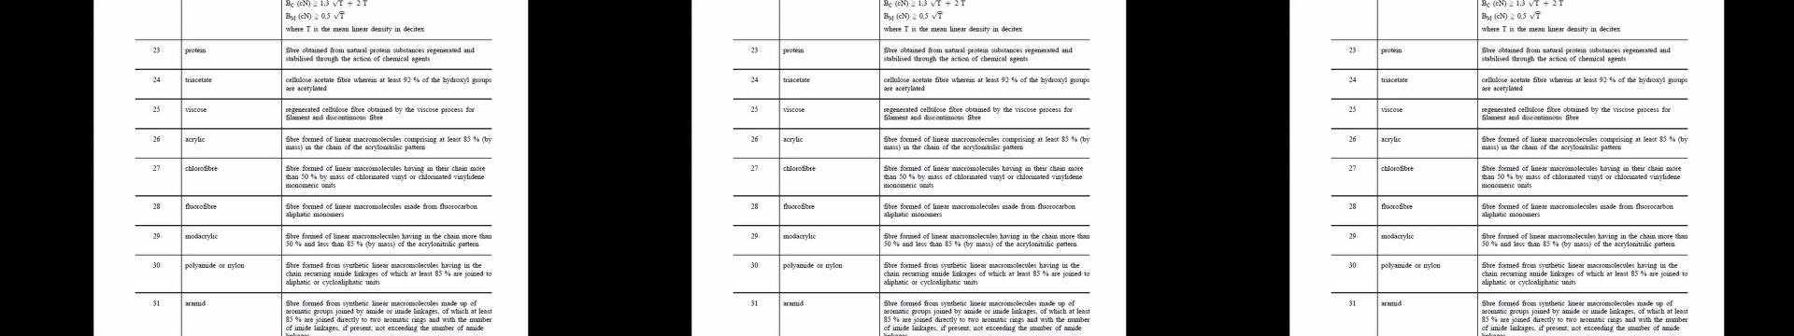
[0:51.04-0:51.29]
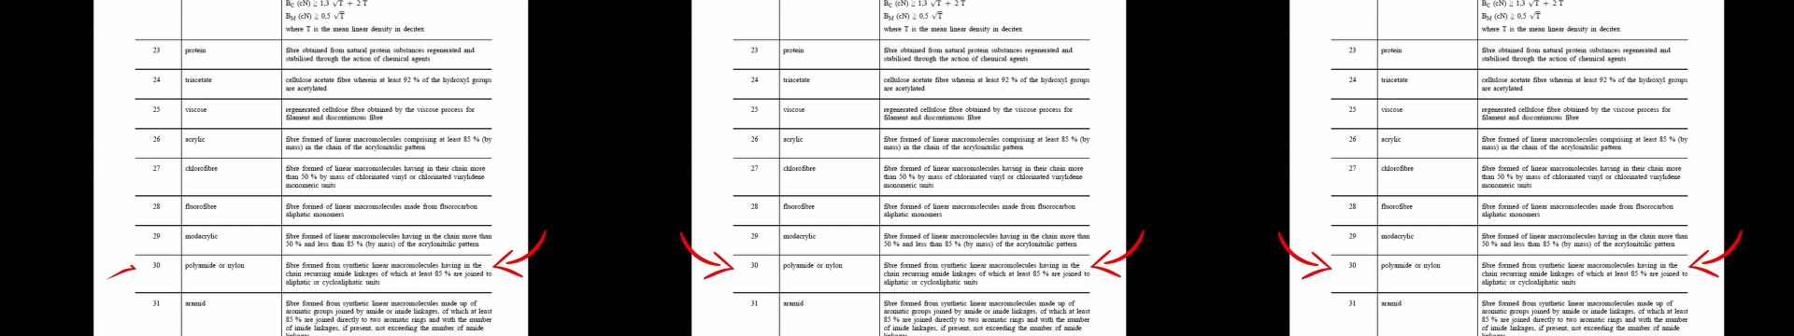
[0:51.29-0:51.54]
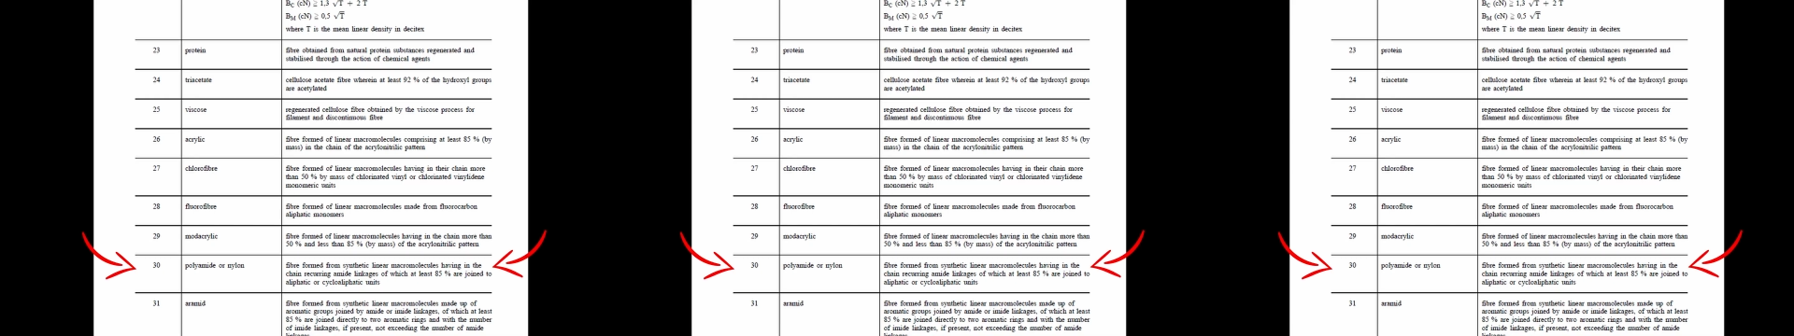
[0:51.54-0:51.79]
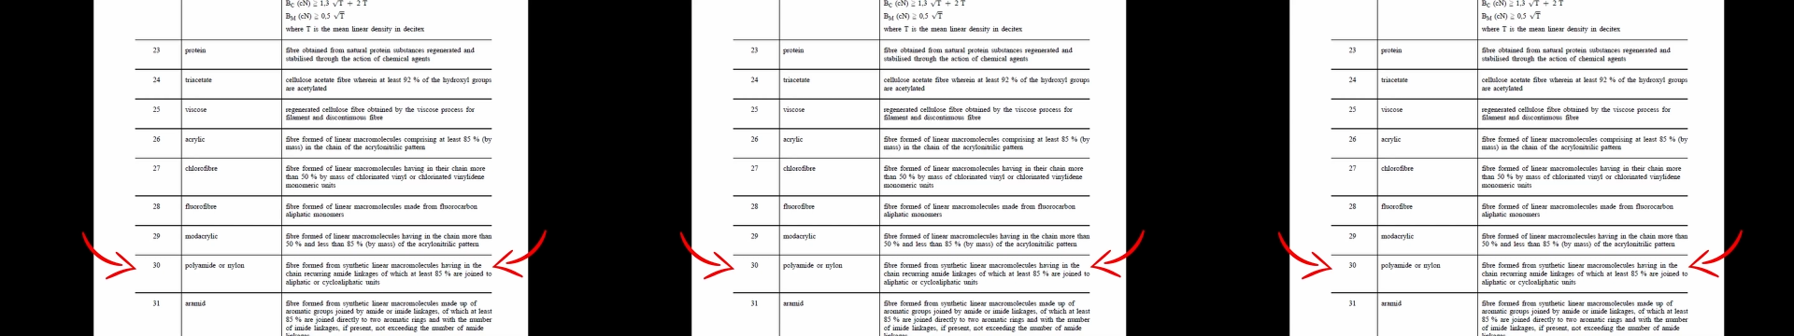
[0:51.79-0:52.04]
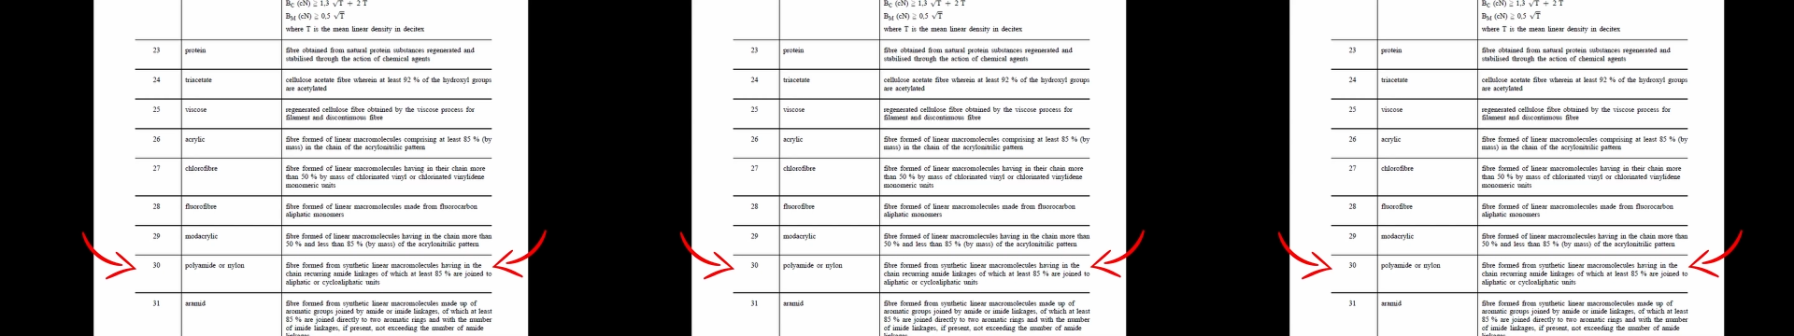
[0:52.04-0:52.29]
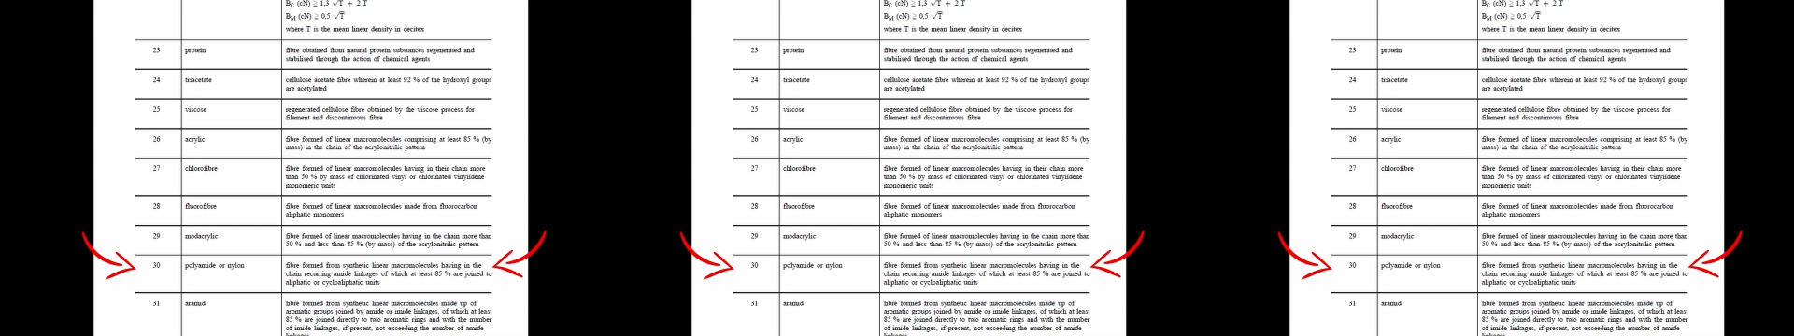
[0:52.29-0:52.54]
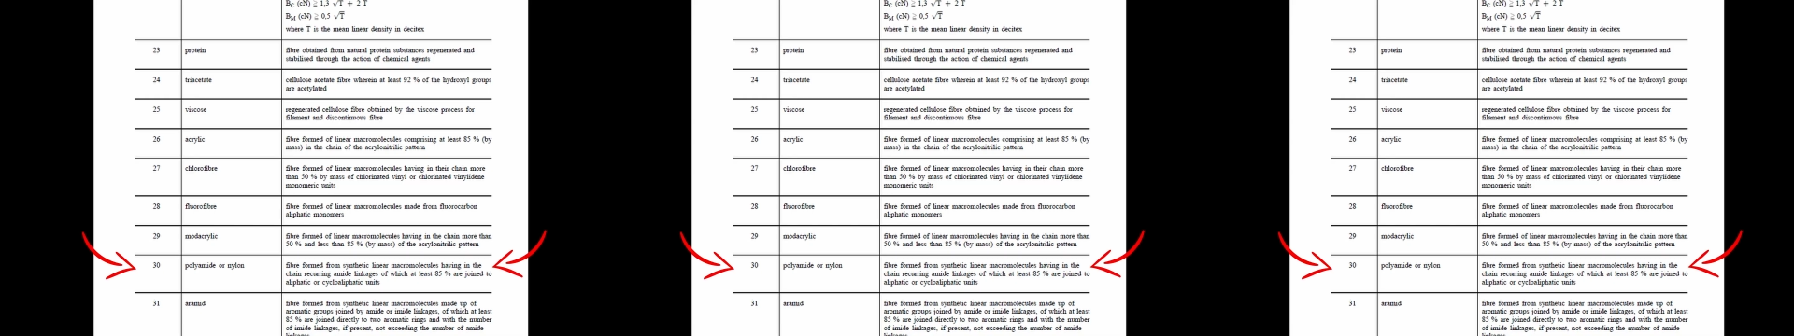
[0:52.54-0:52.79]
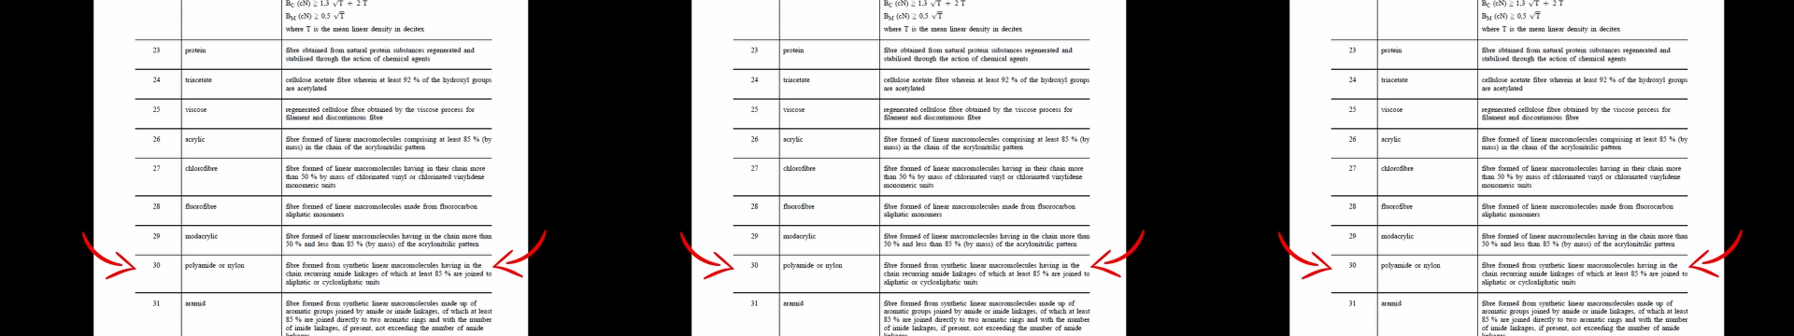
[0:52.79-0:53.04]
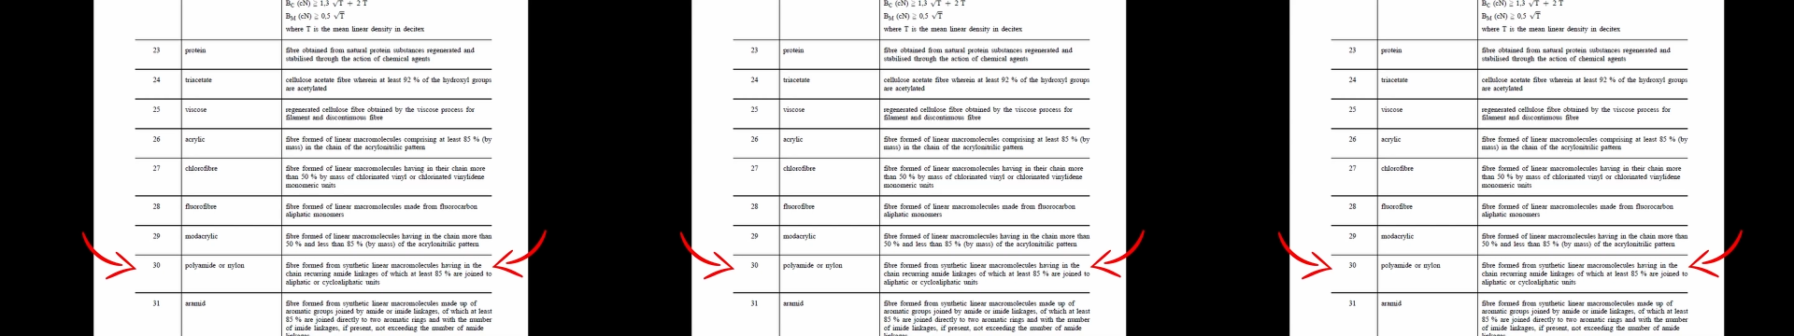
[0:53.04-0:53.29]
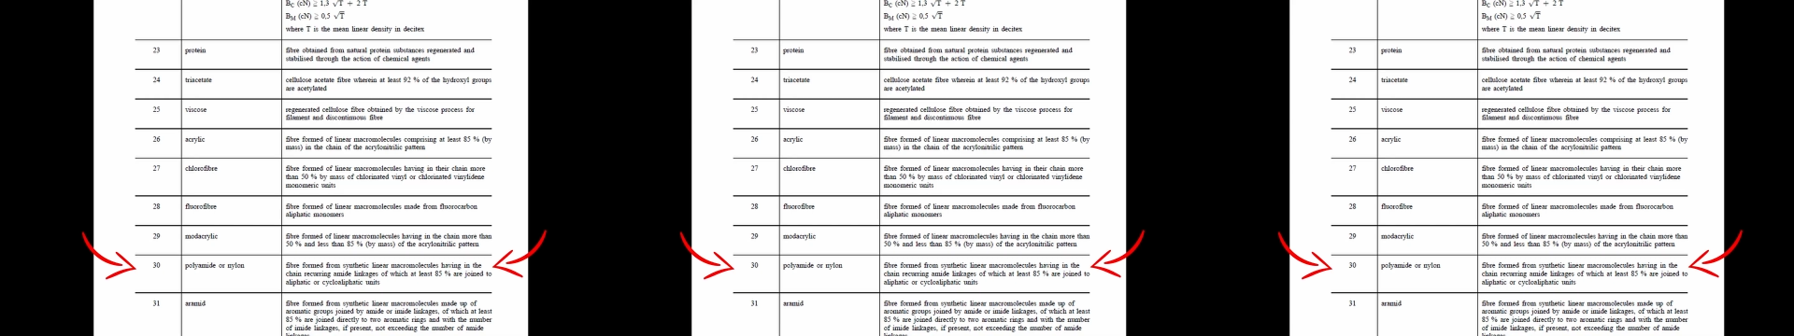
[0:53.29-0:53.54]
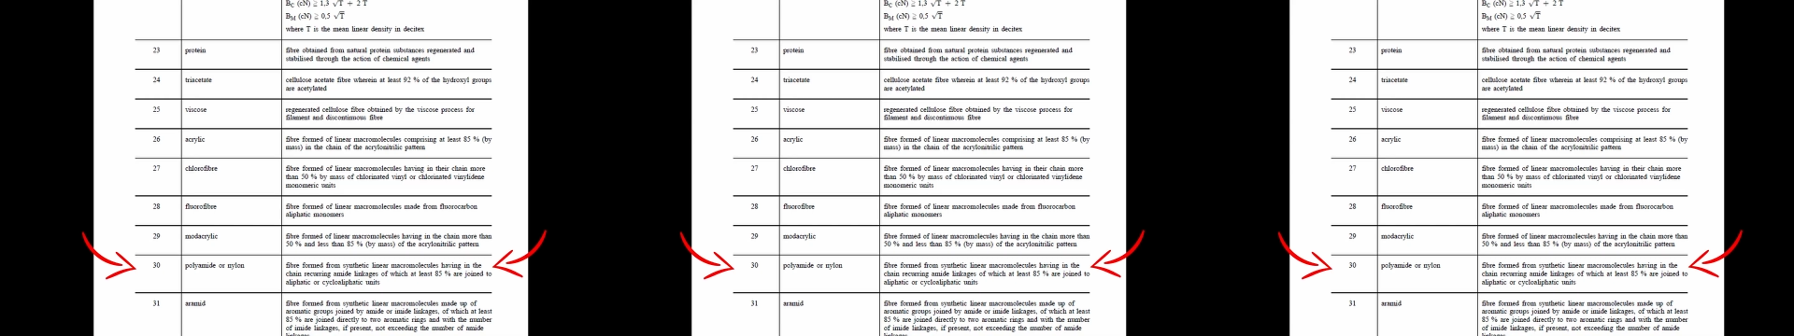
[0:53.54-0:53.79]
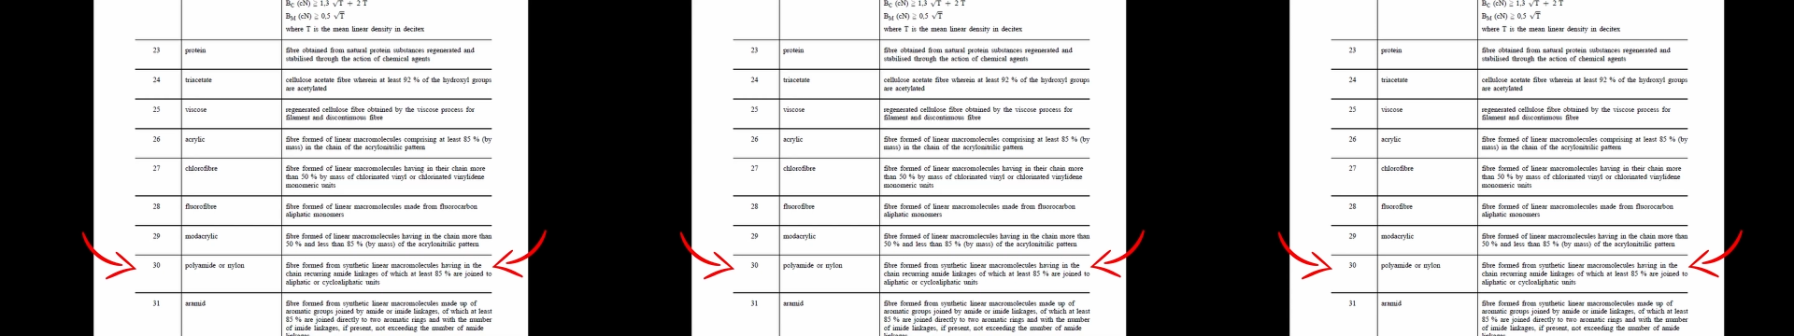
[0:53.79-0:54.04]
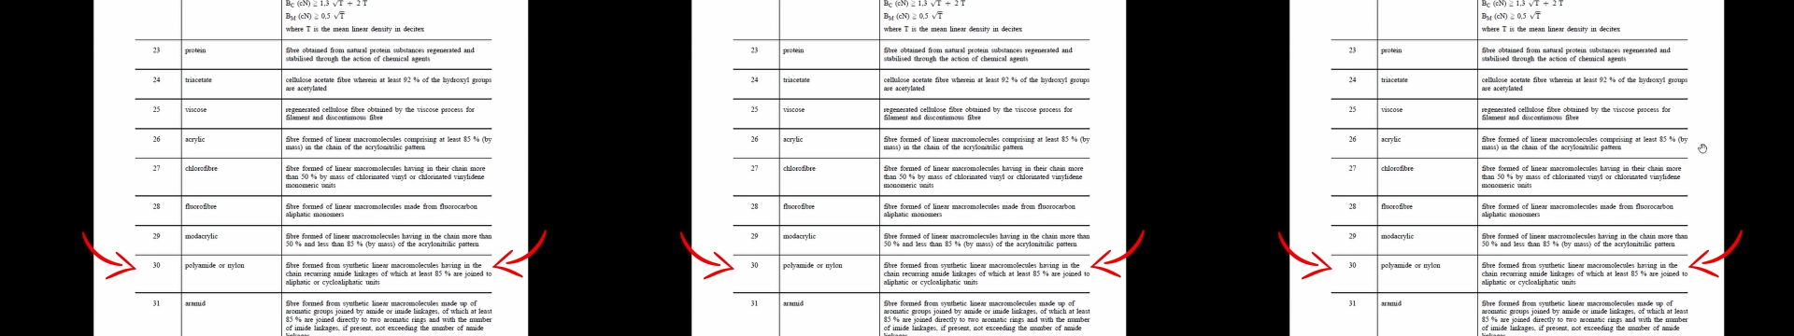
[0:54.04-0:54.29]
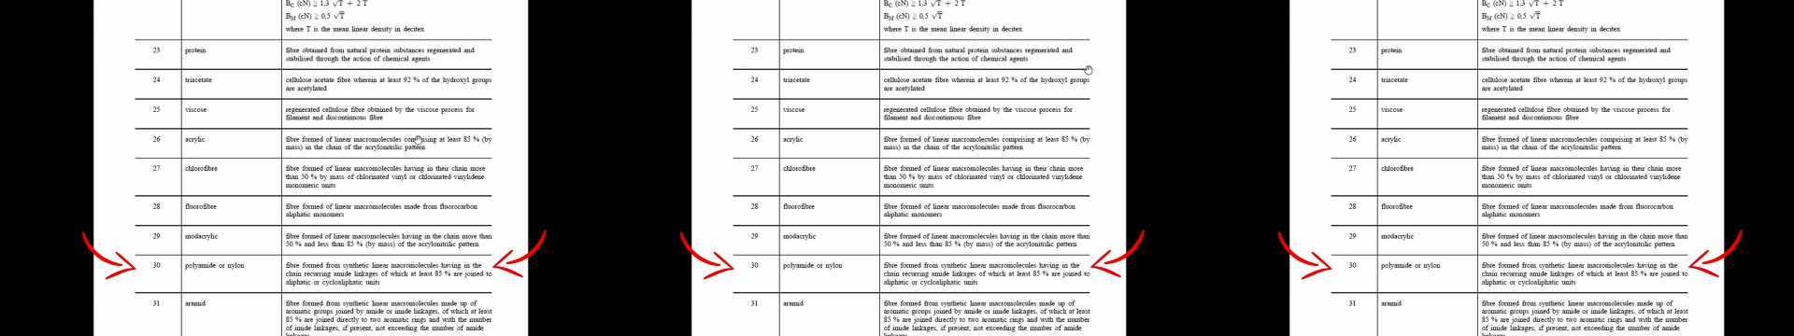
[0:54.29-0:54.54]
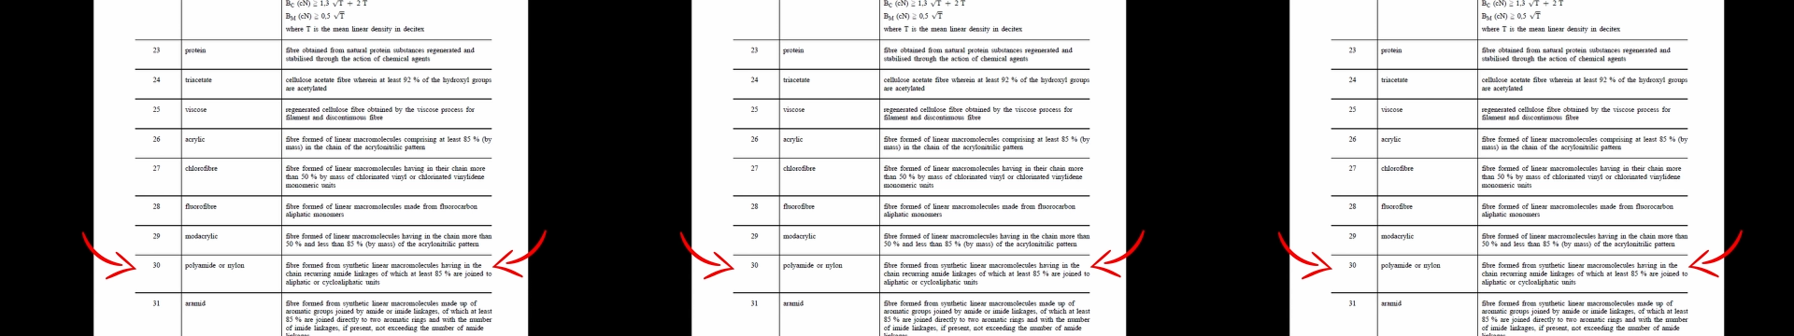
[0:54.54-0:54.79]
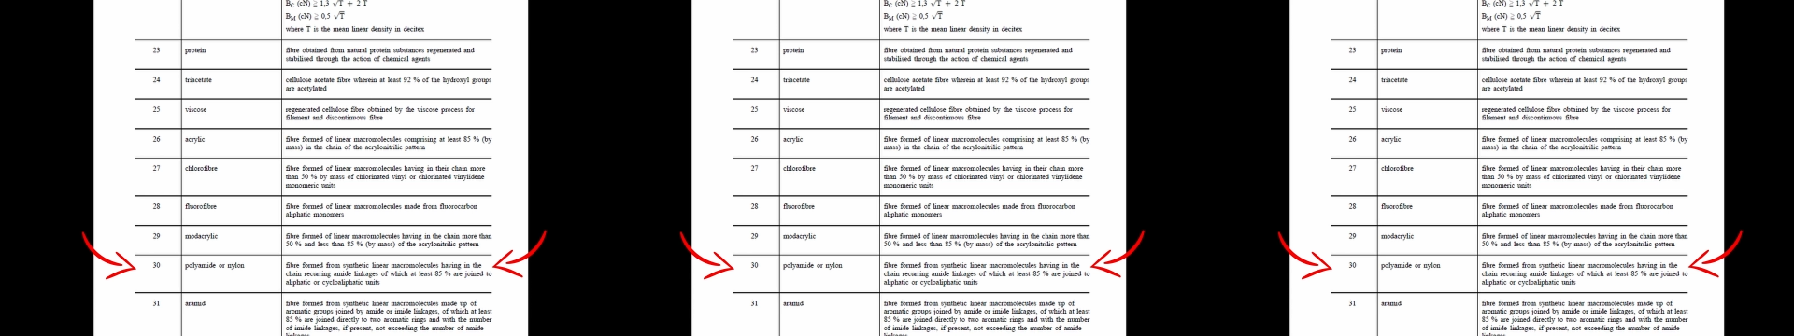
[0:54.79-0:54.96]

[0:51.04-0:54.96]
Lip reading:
(no speaker visible)